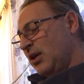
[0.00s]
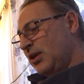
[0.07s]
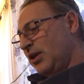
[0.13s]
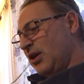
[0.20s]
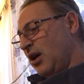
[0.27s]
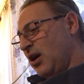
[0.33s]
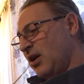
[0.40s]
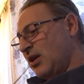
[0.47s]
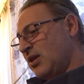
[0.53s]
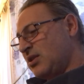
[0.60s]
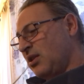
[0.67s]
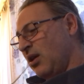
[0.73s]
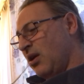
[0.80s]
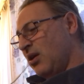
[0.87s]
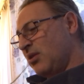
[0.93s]
God has
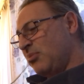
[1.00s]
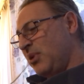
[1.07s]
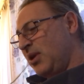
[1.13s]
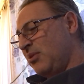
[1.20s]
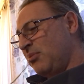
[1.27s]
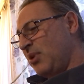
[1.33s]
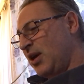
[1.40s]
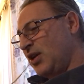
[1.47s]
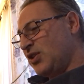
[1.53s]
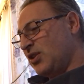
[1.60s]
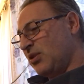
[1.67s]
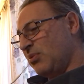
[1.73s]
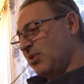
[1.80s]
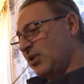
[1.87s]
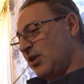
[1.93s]
long been
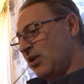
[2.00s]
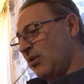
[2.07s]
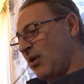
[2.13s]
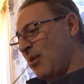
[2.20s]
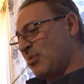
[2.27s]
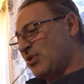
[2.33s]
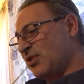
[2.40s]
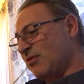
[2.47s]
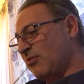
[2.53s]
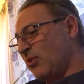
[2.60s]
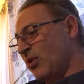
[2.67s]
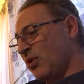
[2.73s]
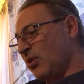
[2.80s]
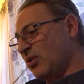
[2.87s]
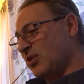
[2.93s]
patient with the corruption of
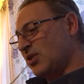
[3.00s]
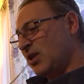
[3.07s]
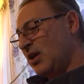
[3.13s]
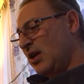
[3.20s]
morals.